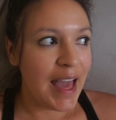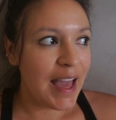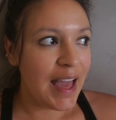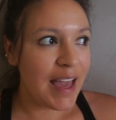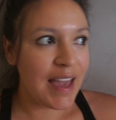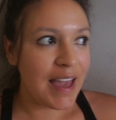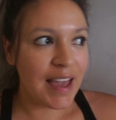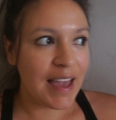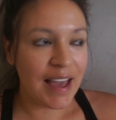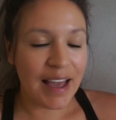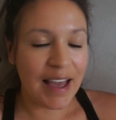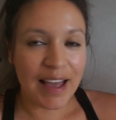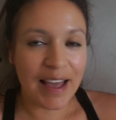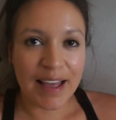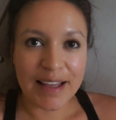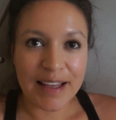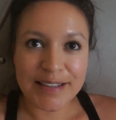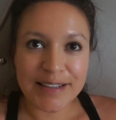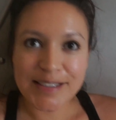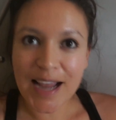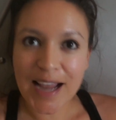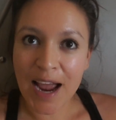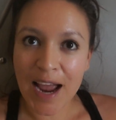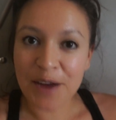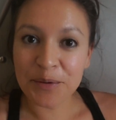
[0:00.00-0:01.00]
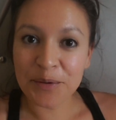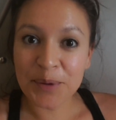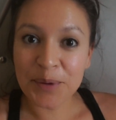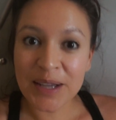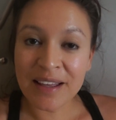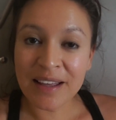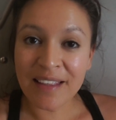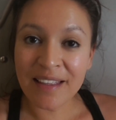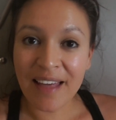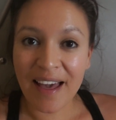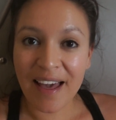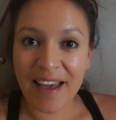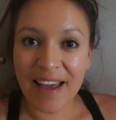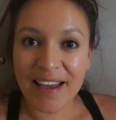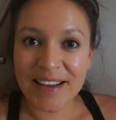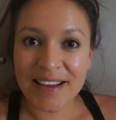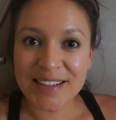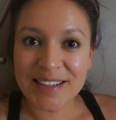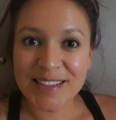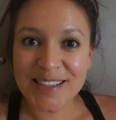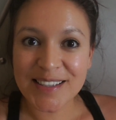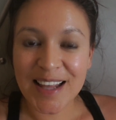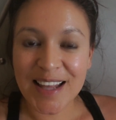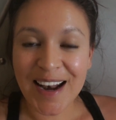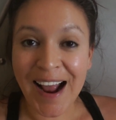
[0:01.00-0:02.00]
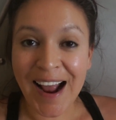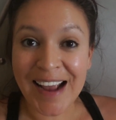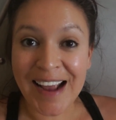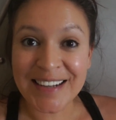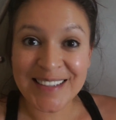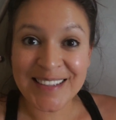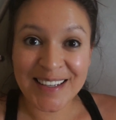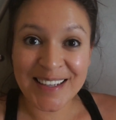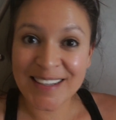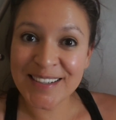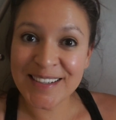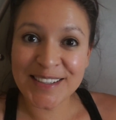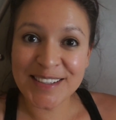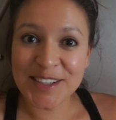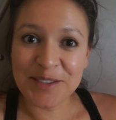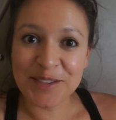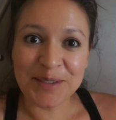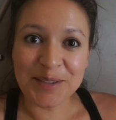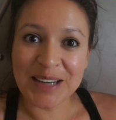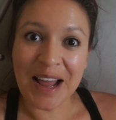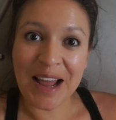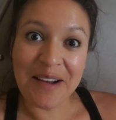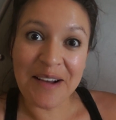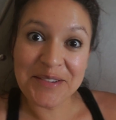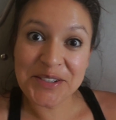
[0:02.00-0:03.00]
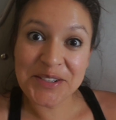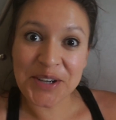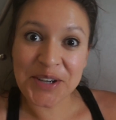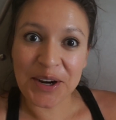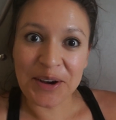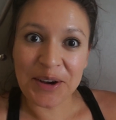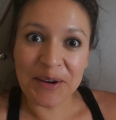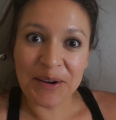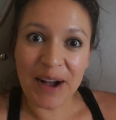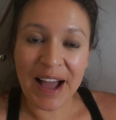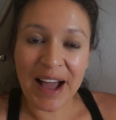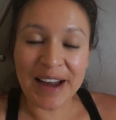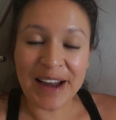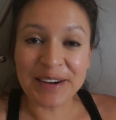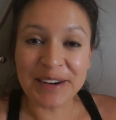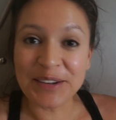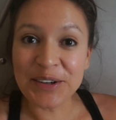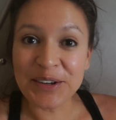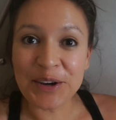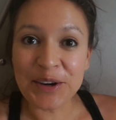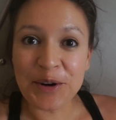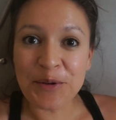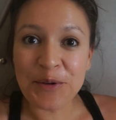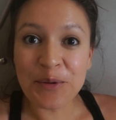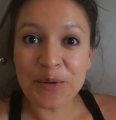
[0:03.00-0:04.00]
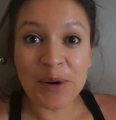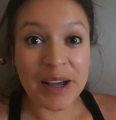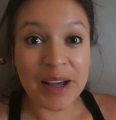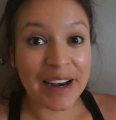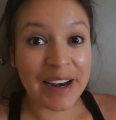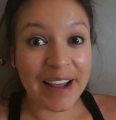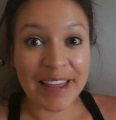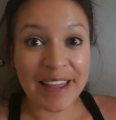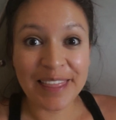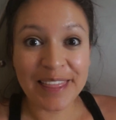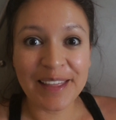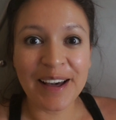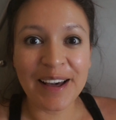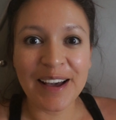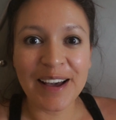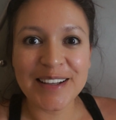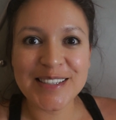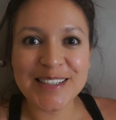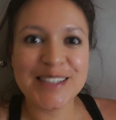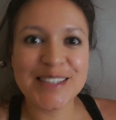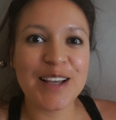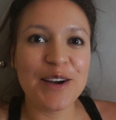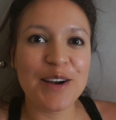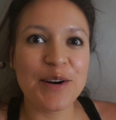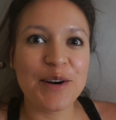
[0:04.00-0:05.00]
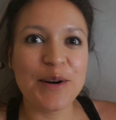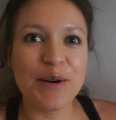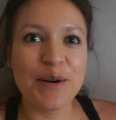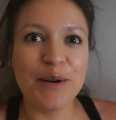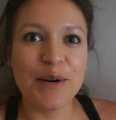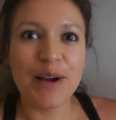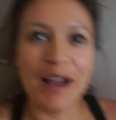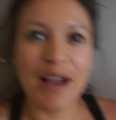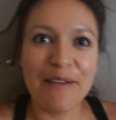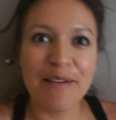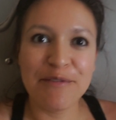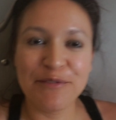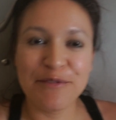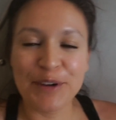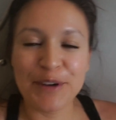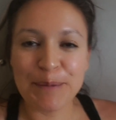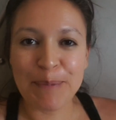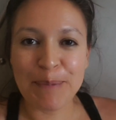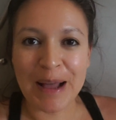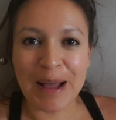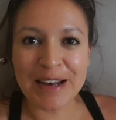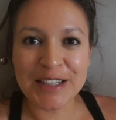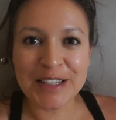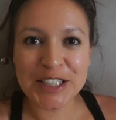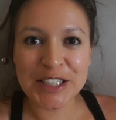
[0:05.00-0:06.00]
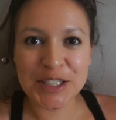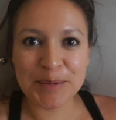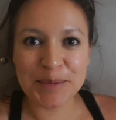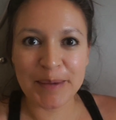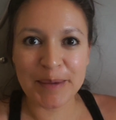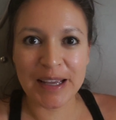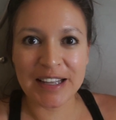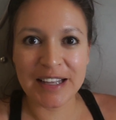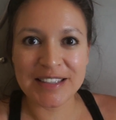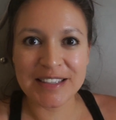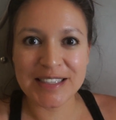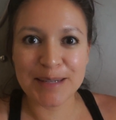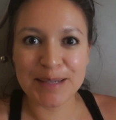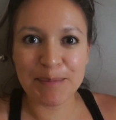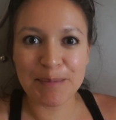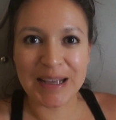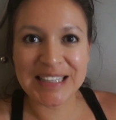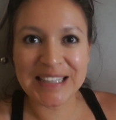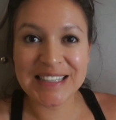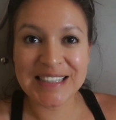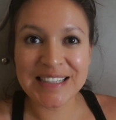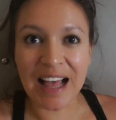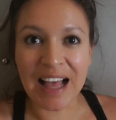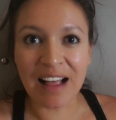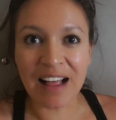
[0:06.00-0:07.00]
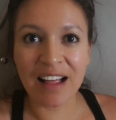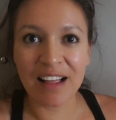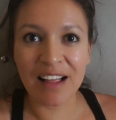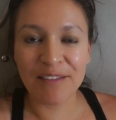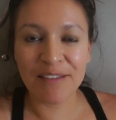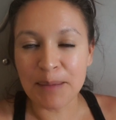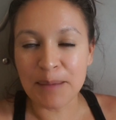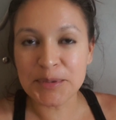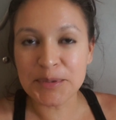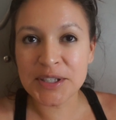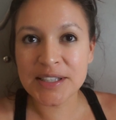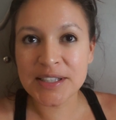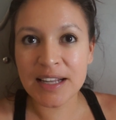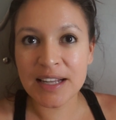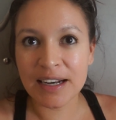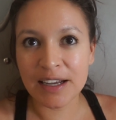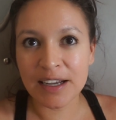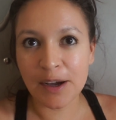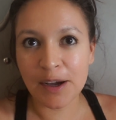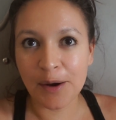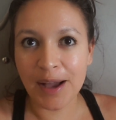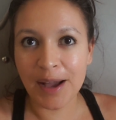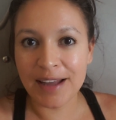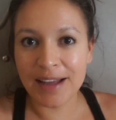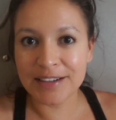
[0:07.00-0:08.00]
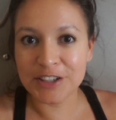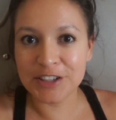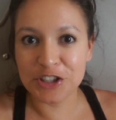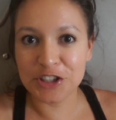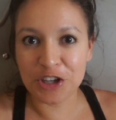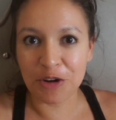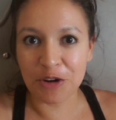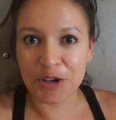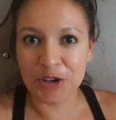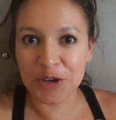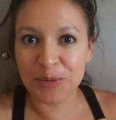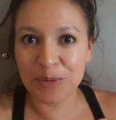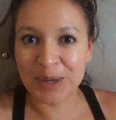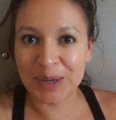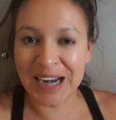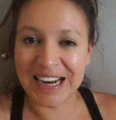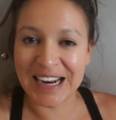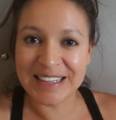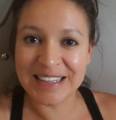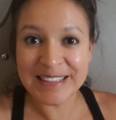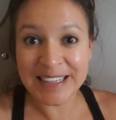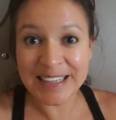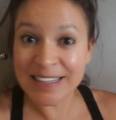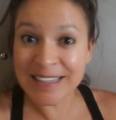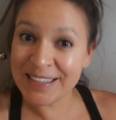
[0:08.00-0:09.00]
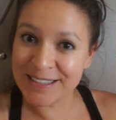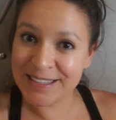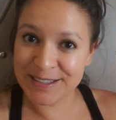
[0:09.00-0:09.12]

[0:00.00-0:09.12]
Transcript: And I realized that I didn't do an outro. I don't know what I thought, so for punishment to myself, I'm just gonna go ahead and show you what I did